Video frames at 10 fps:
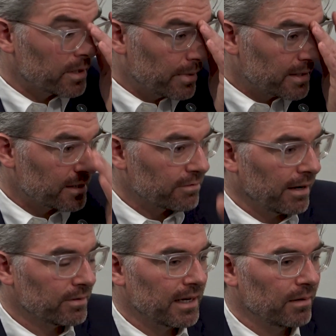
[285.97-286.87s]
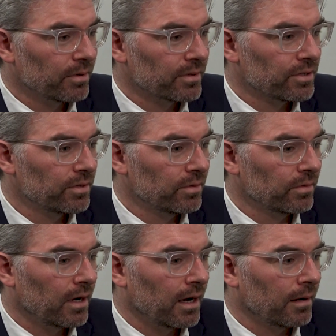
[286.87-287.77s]
the Business Roundtable,
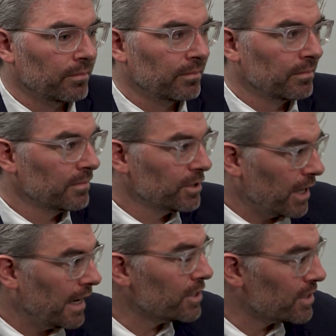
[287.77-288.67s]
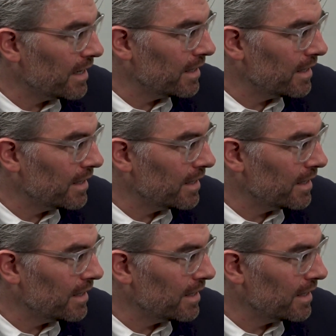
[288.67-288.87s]
to change